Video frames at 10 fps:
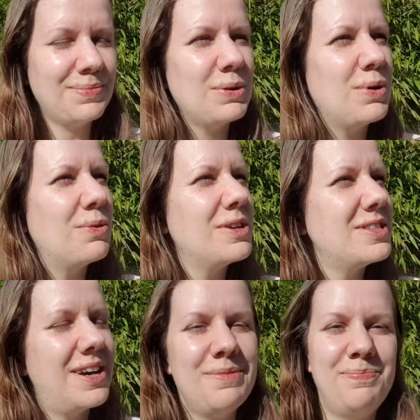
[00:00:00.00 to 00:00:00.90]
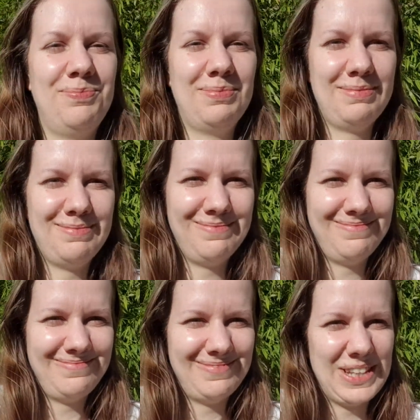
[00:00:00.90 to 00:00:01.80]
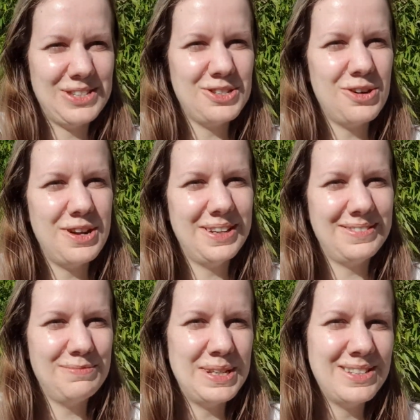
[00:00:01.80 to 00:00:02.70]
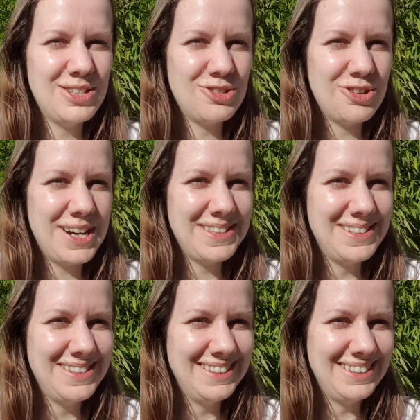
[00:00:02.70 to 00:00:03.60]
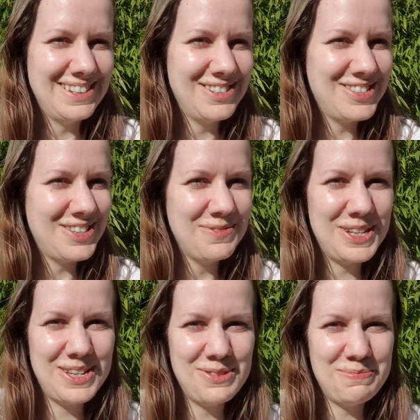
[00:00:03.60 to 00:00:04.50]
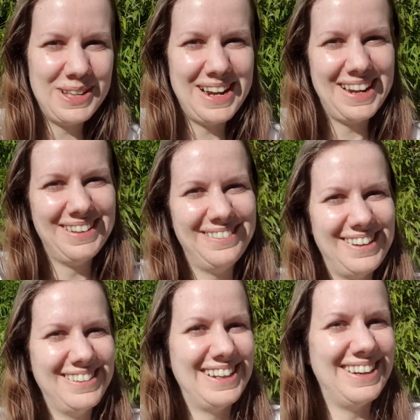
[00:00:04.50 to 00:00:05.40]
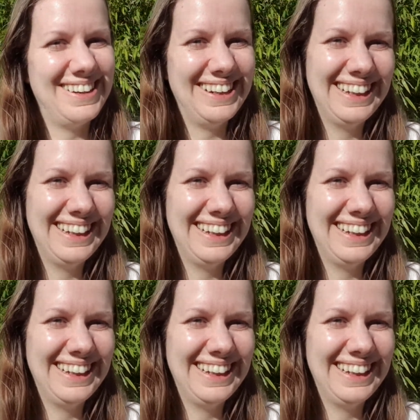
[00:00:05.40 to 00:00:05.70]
where was I? Sorry, been distracted. There's some kids playing around here.